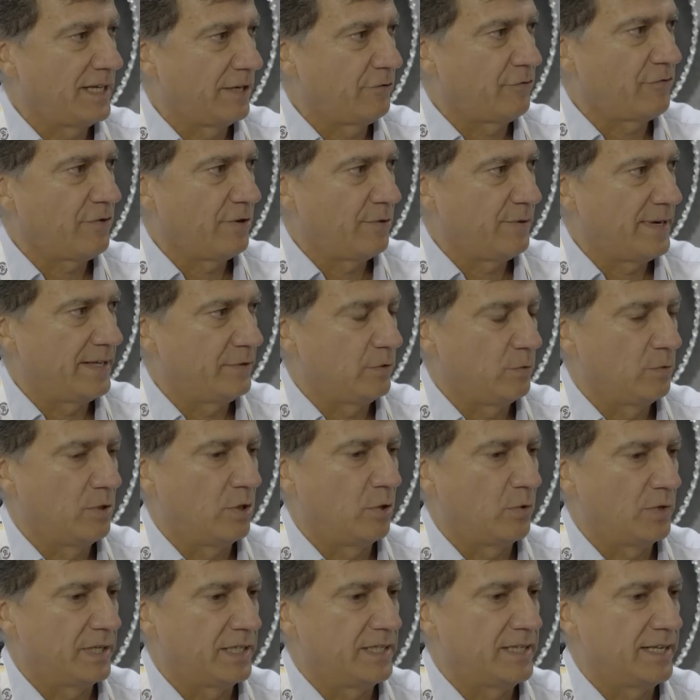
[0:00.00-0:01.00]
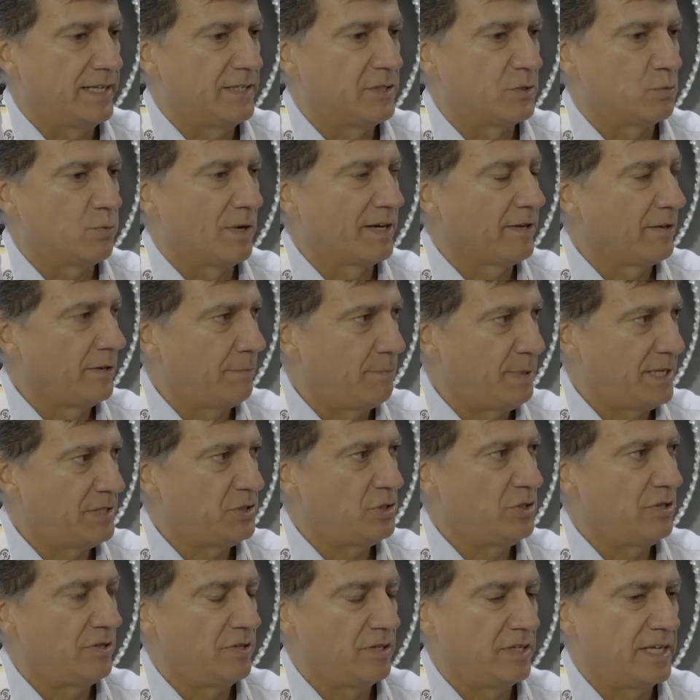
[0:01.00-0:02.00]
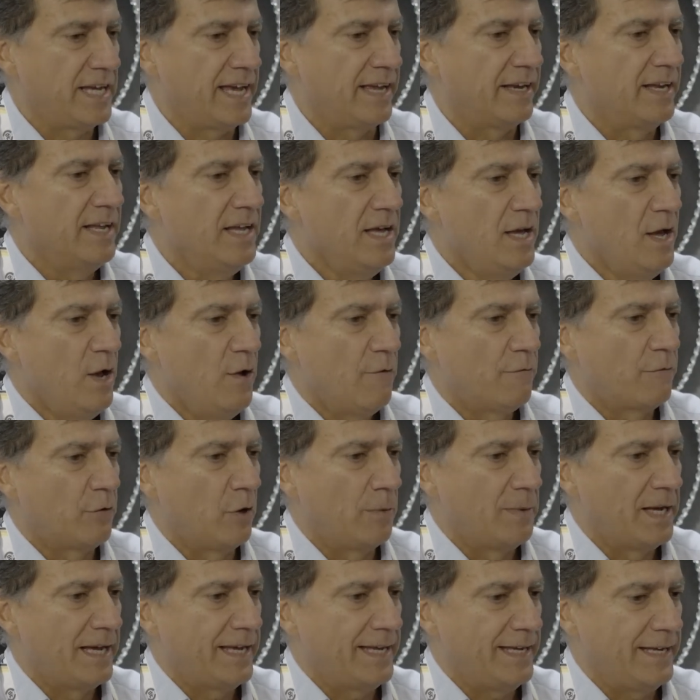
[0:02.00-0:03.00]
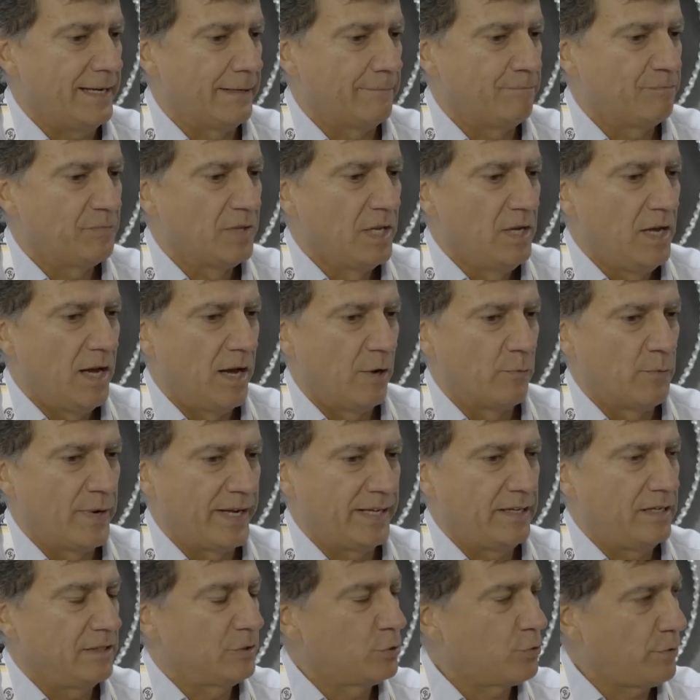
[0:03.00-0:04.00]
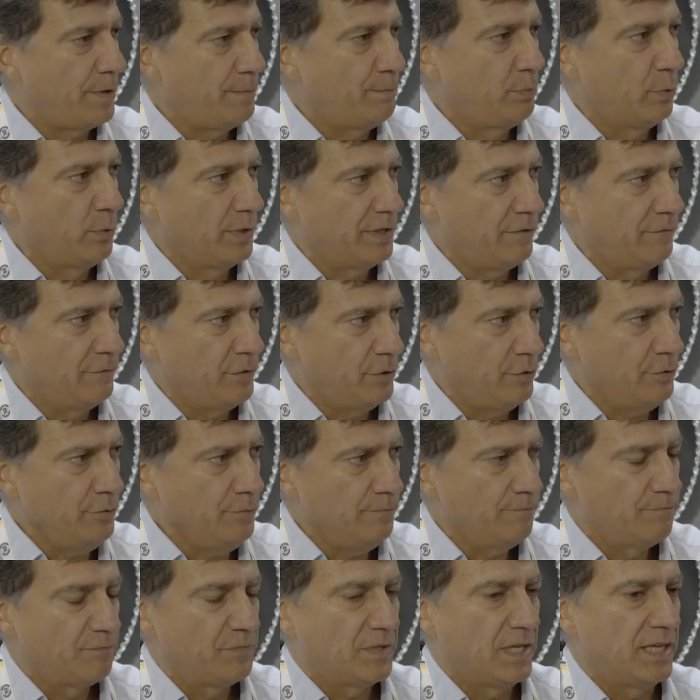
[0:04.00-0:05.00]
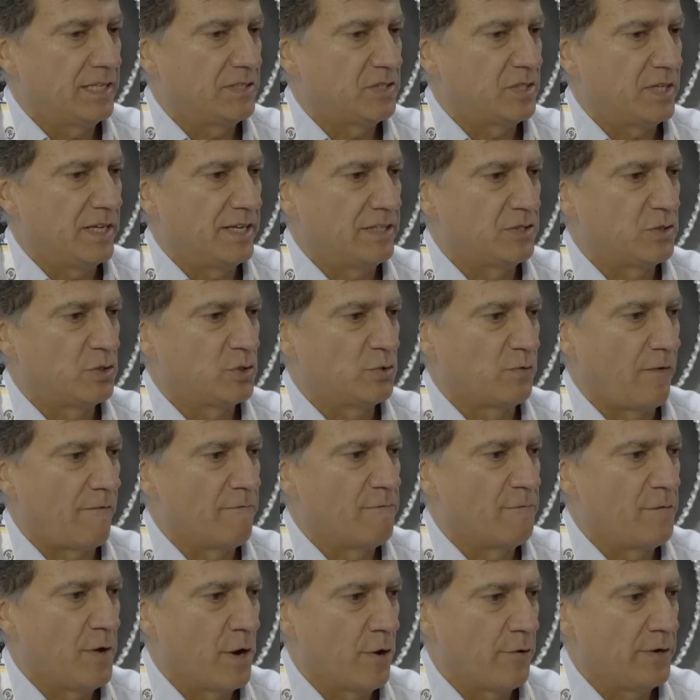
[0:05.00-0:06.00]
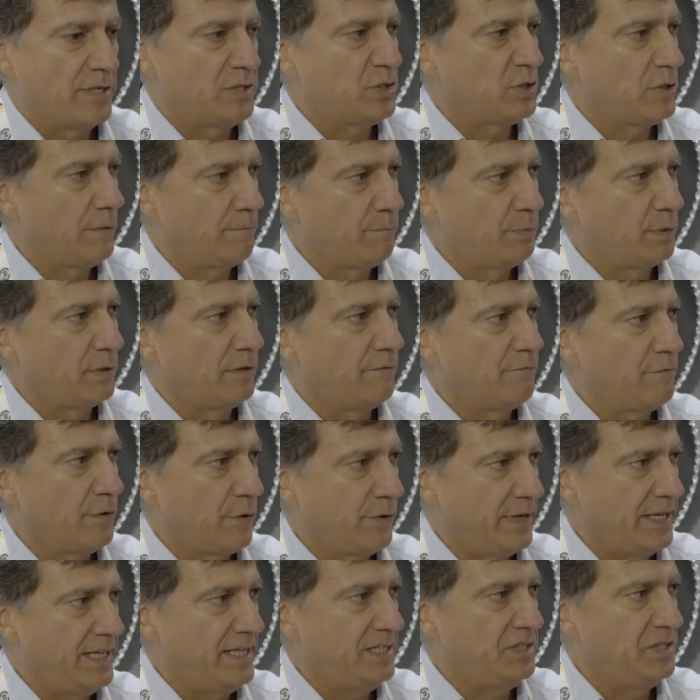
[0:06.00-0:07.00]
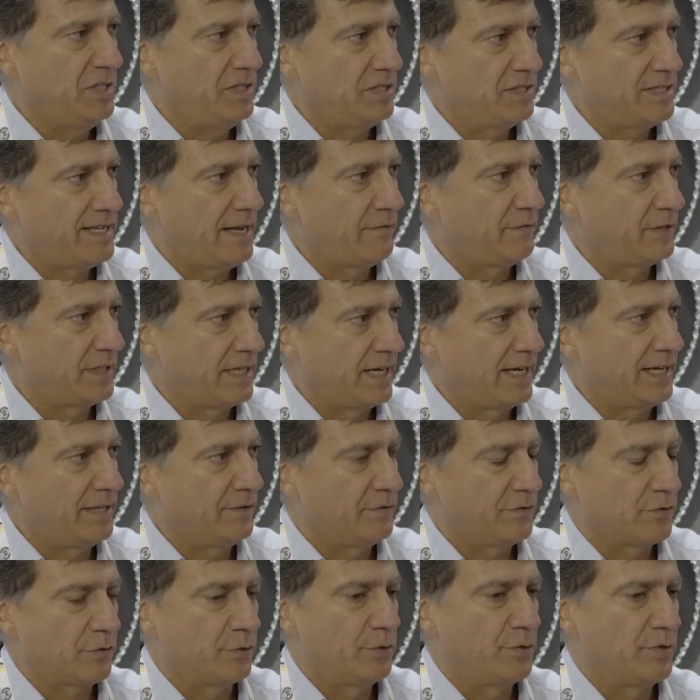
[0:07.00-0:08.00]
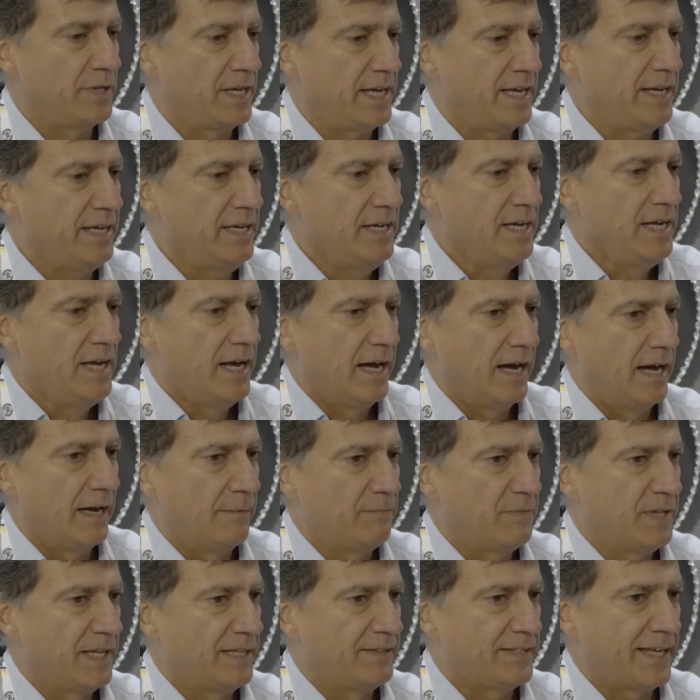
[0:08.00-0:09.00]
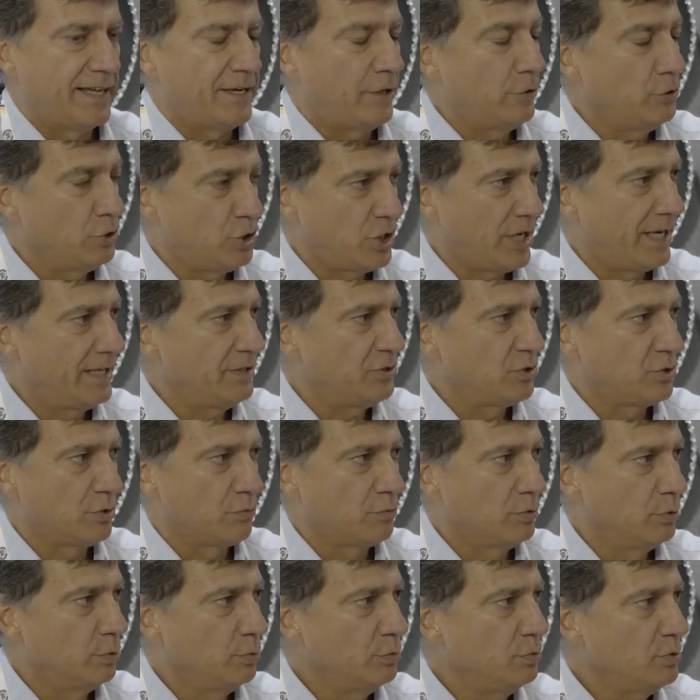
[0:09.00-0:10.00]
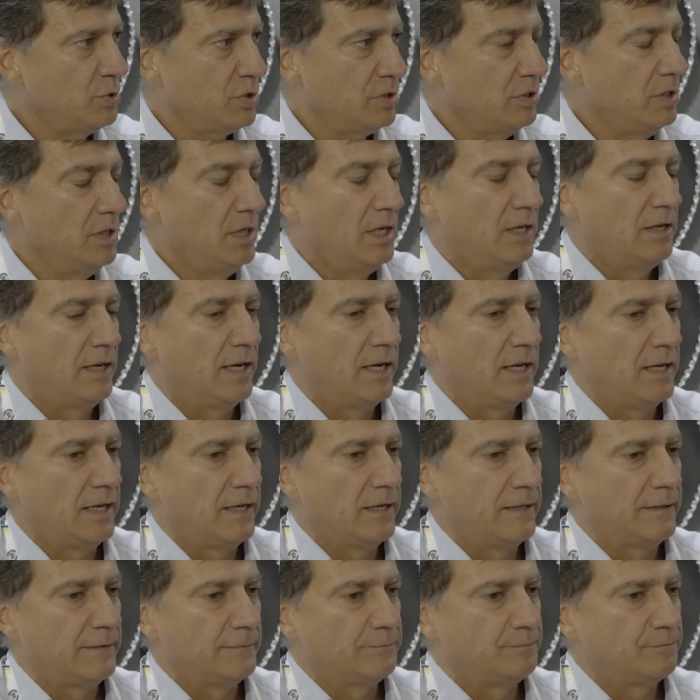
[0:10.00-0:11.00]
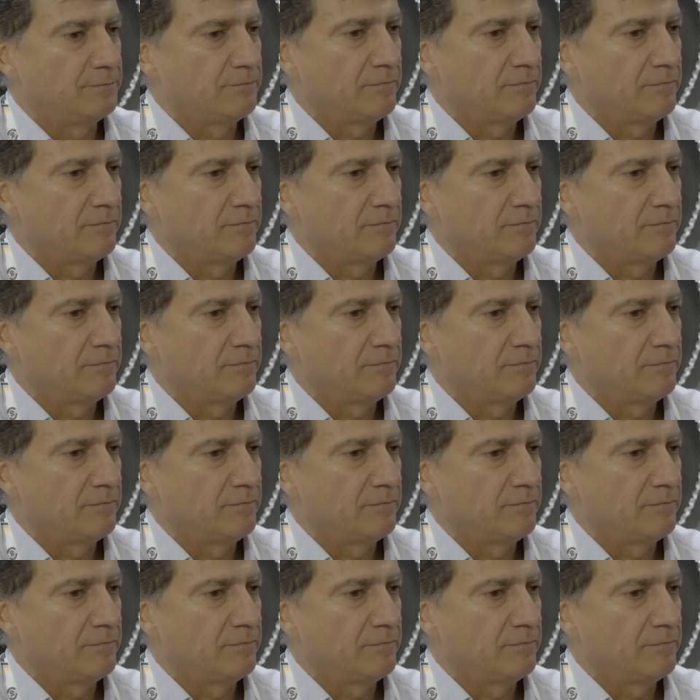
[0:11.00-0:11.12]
country around the world. It is one of the best you can get. From a regulatory point of view, it's very simple and very easy to navigate through there. They don't change the rules, or